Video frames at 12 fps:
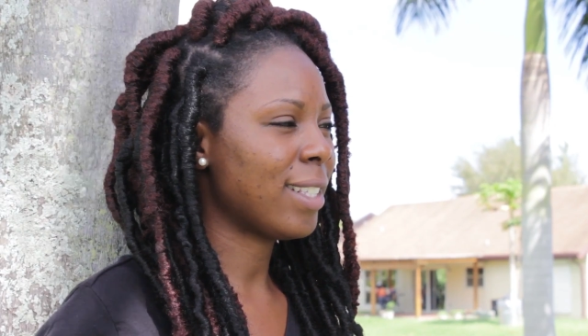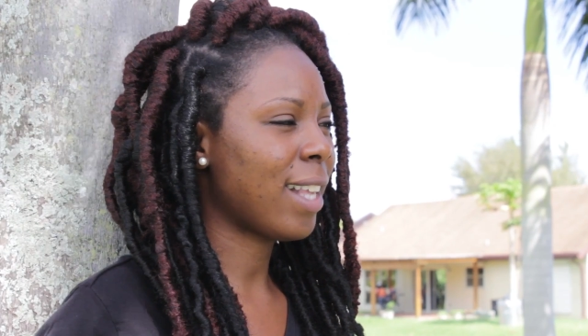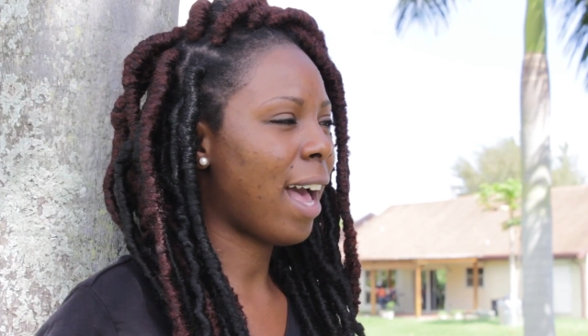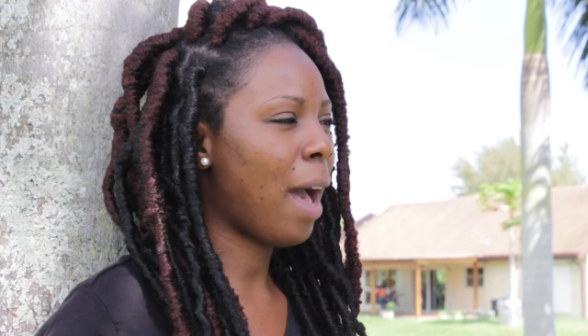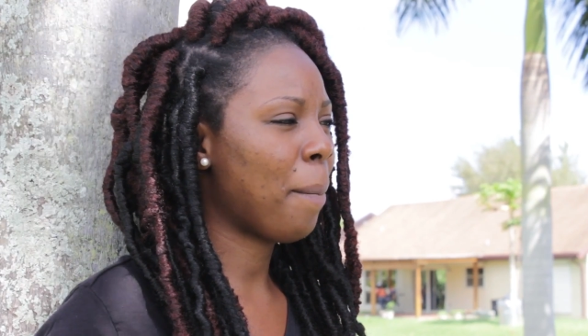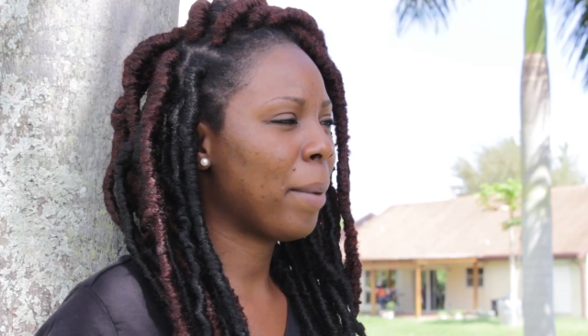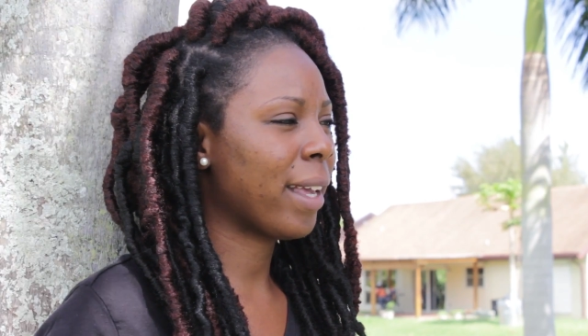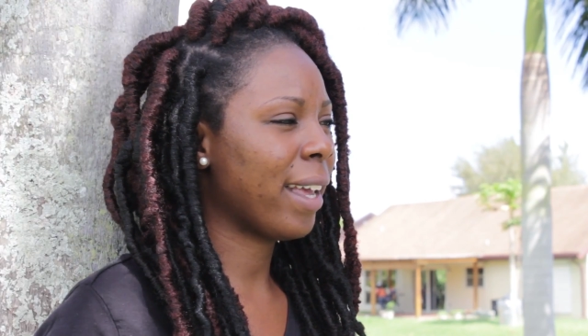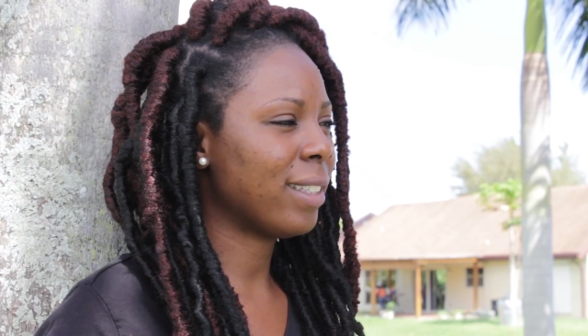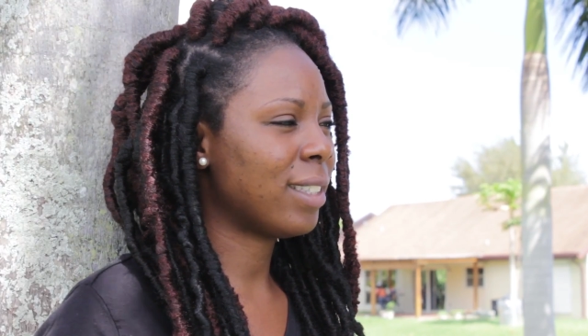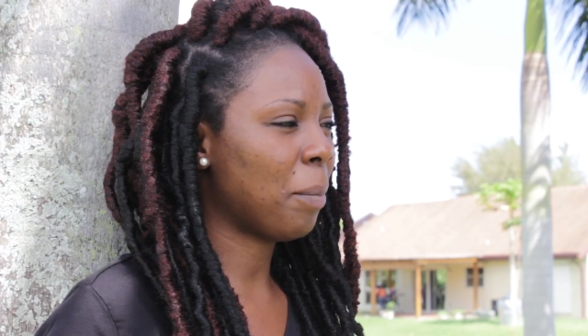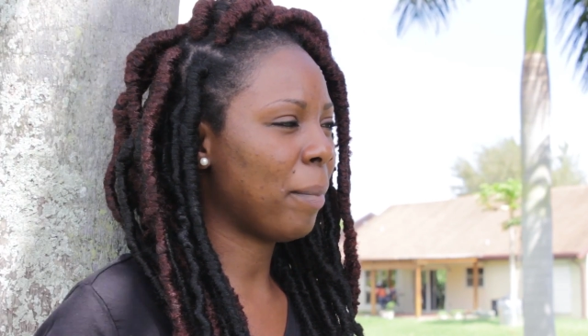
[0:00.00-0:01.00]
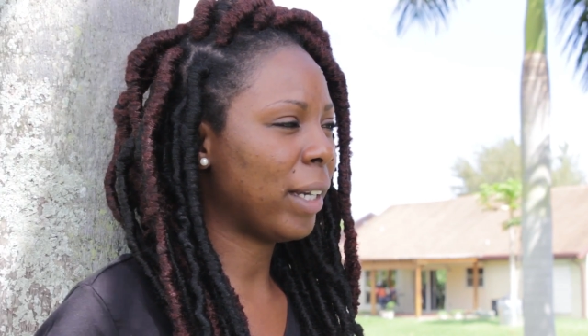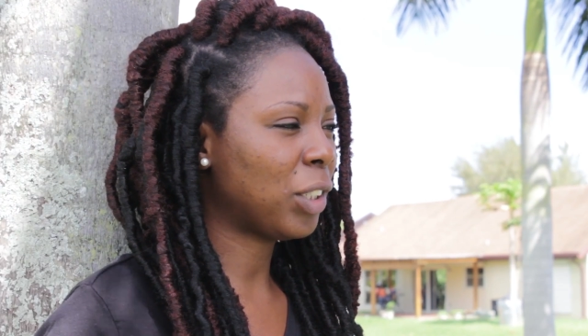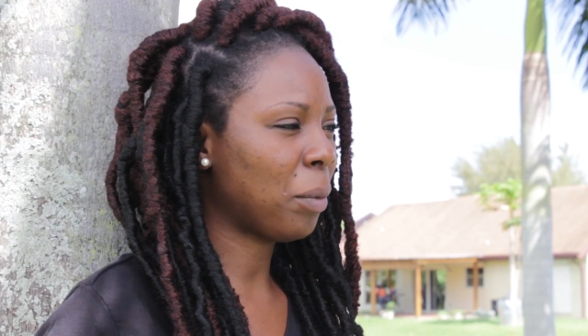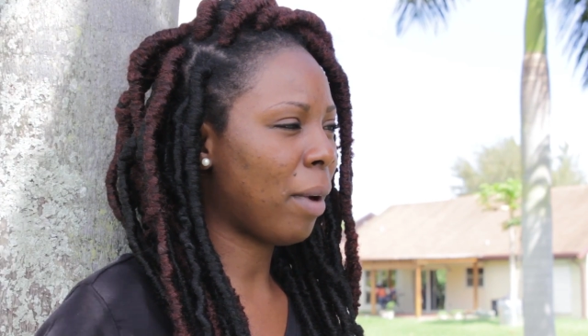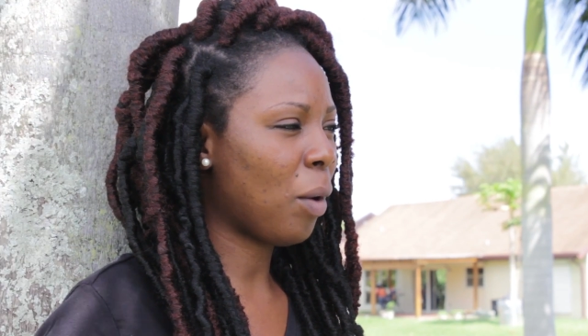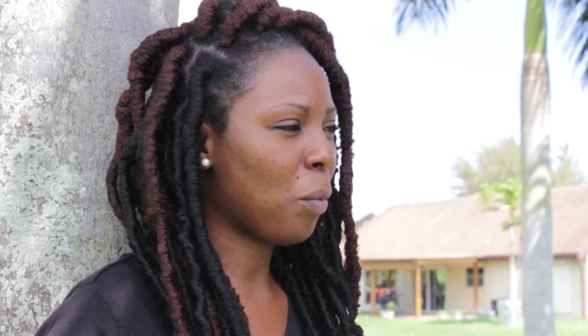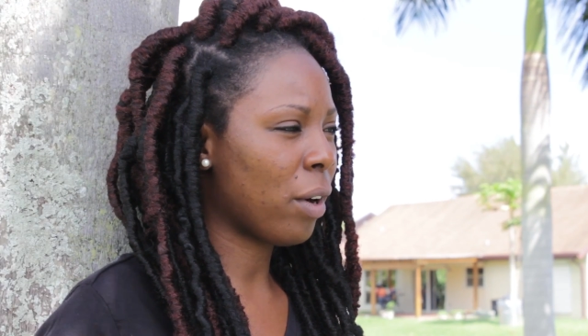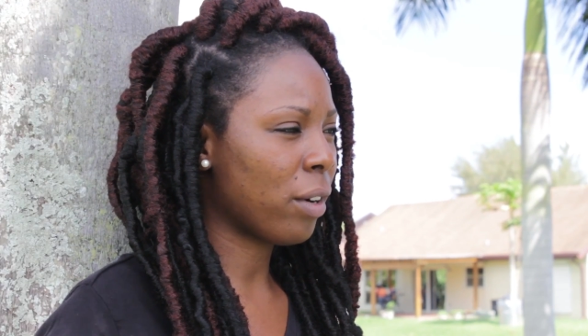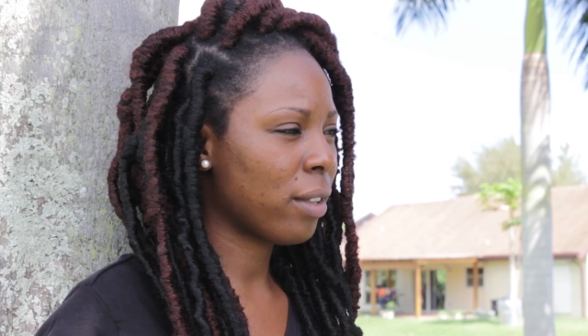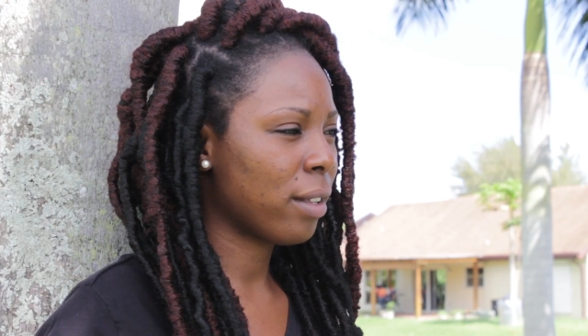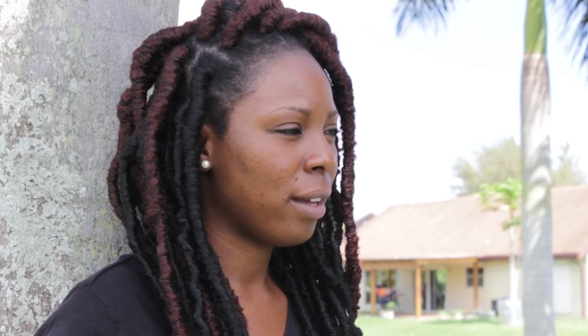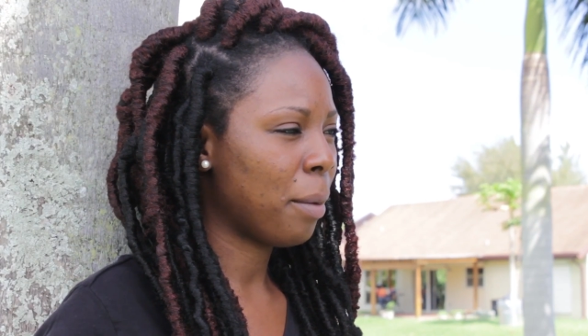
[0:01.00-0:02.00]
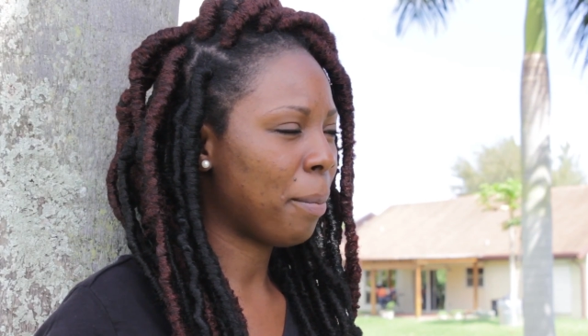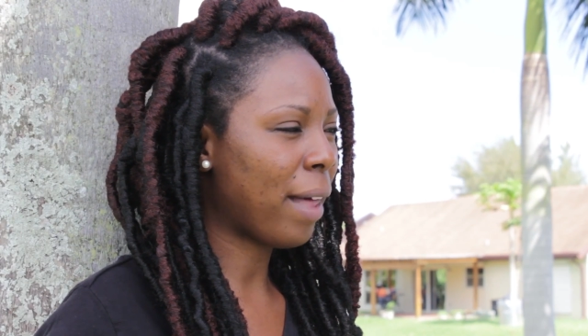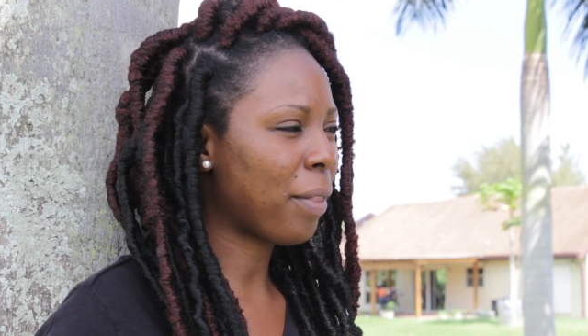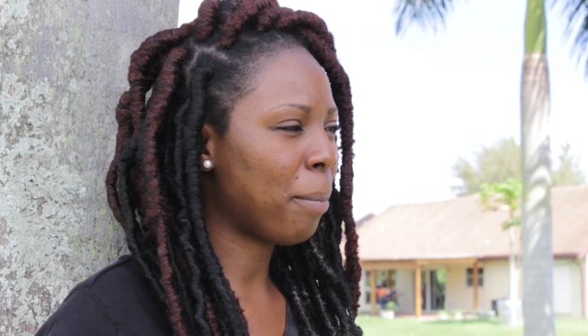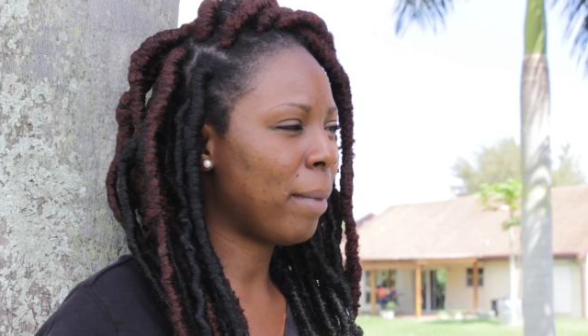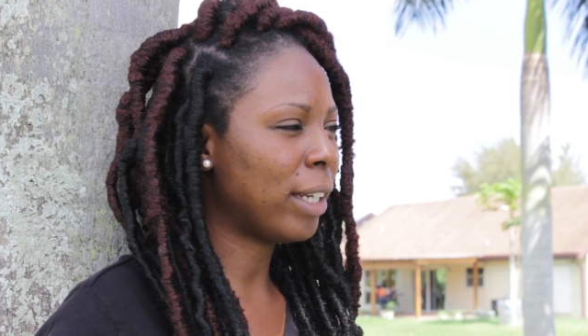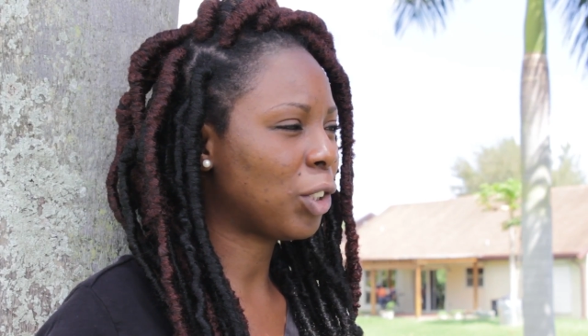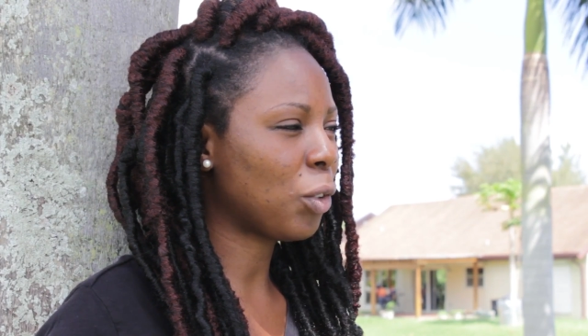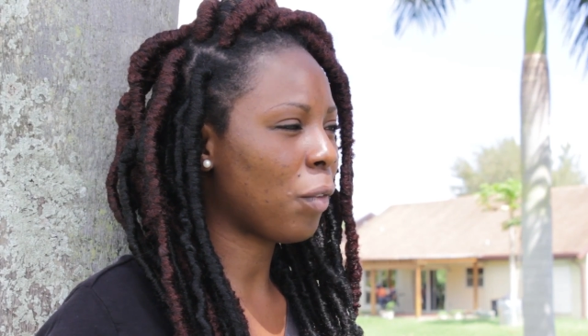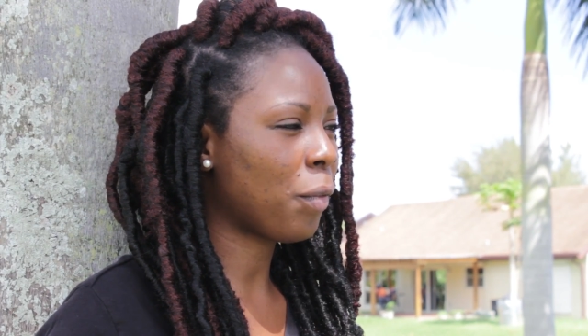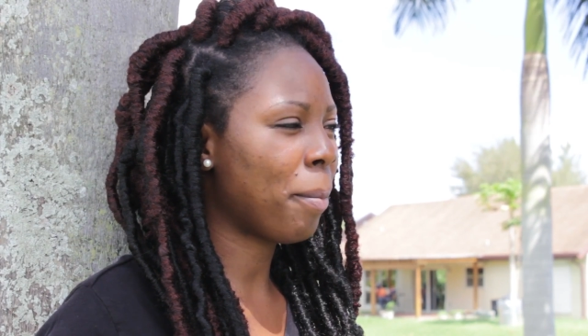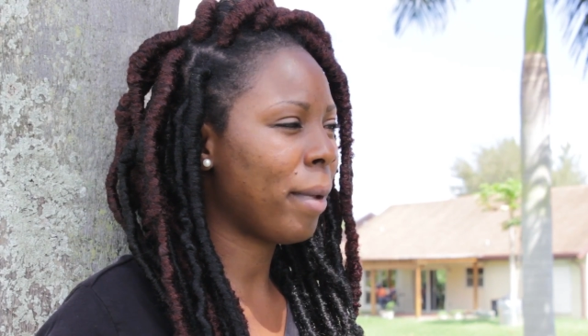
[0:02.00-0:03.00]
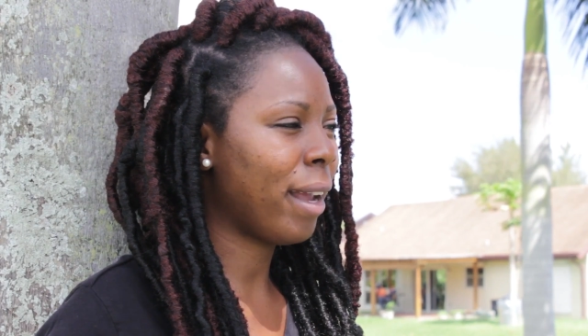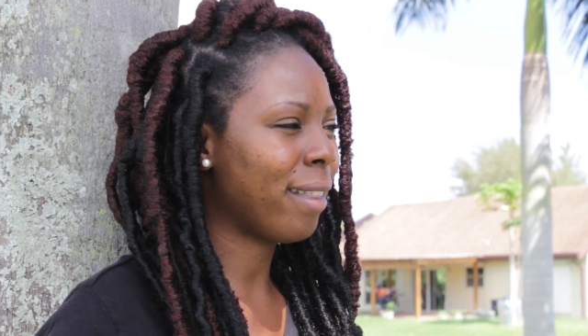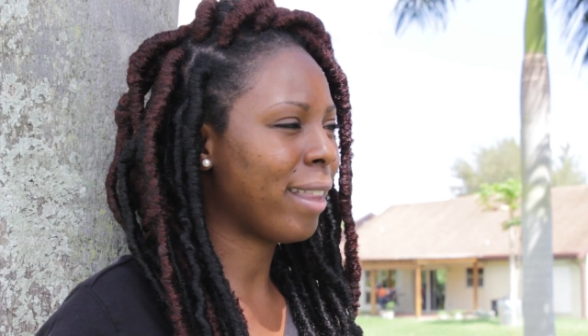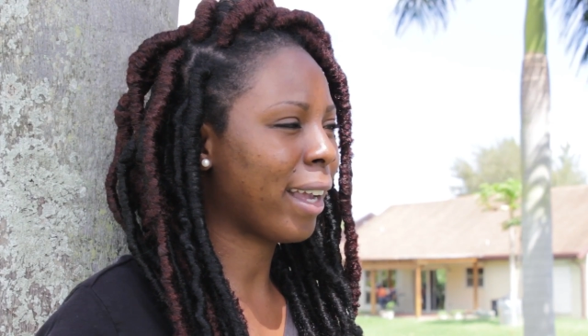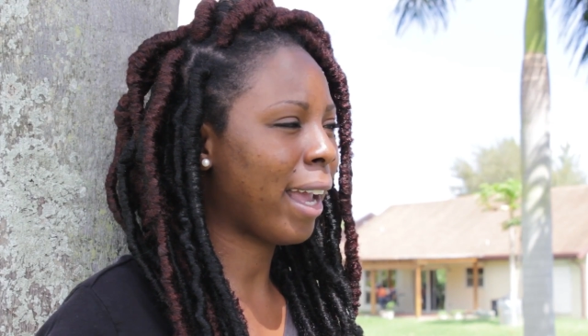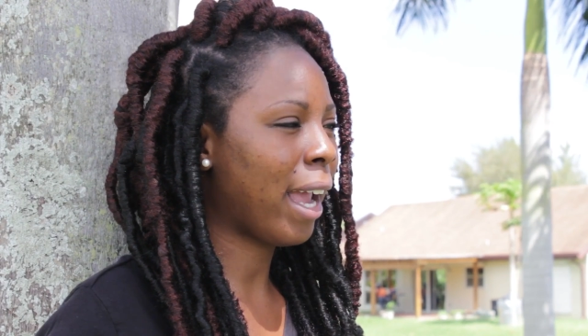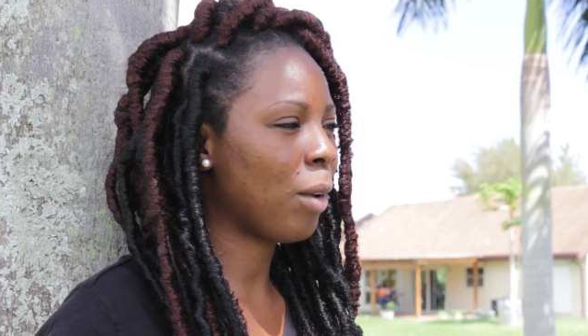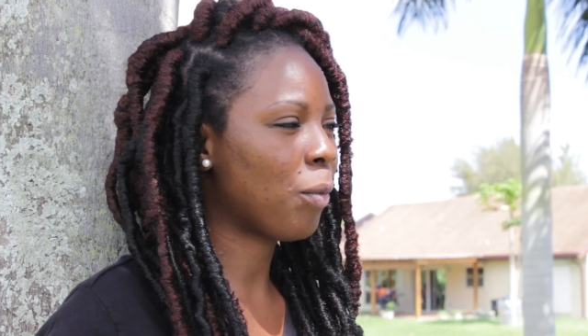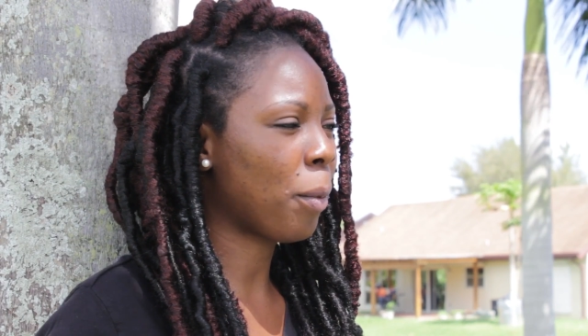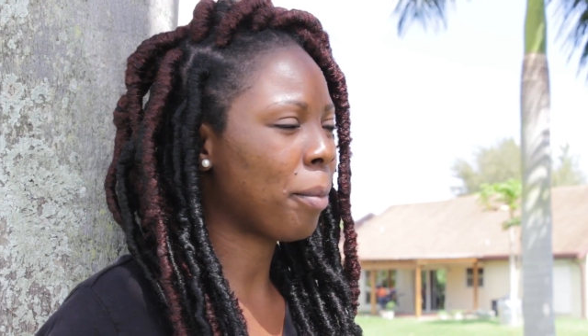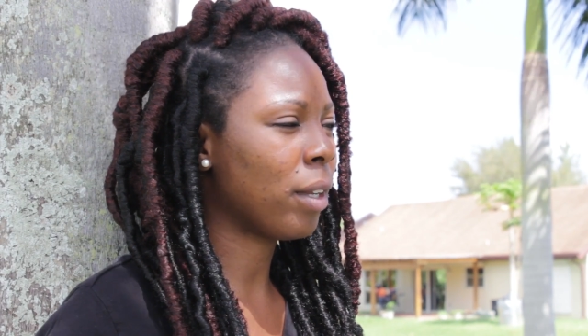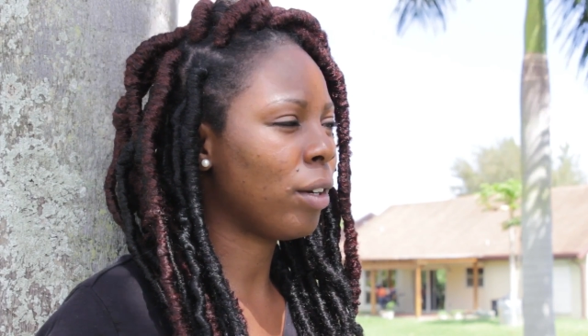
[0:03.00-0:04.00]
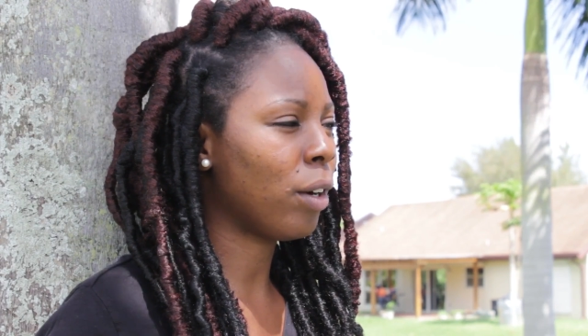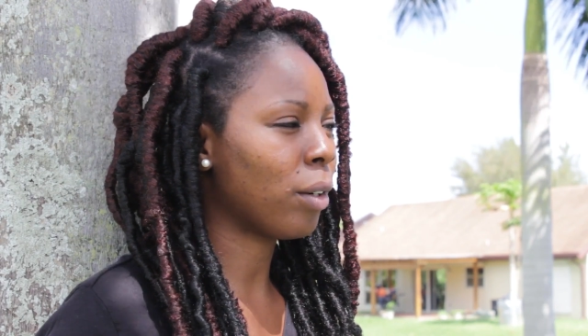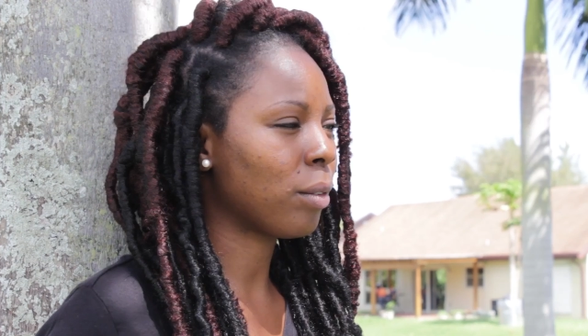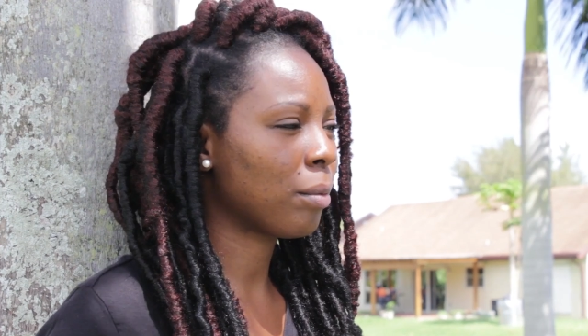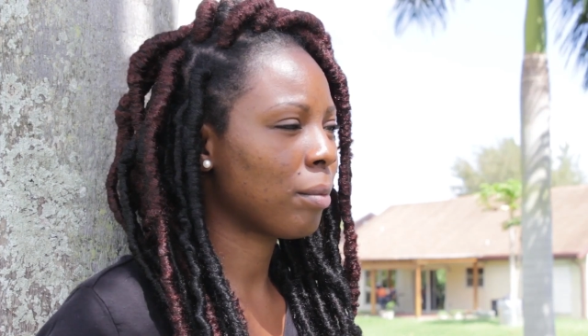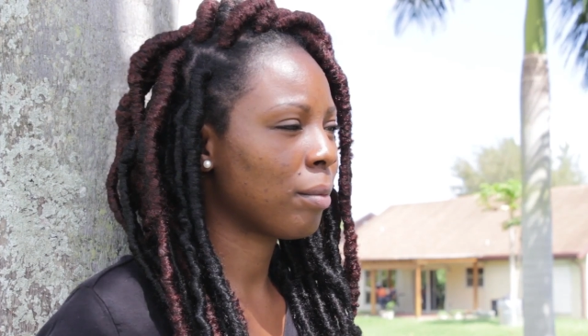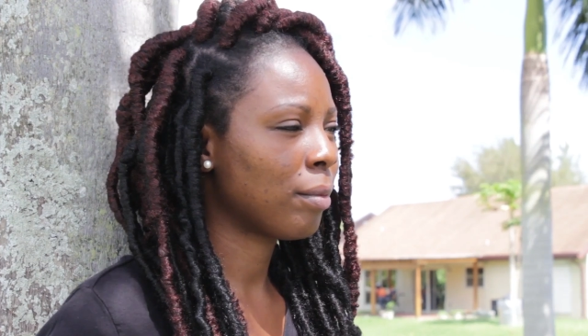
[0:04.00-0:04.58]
Yes, I began to measure my worth by the measure of a man that came from the dirt.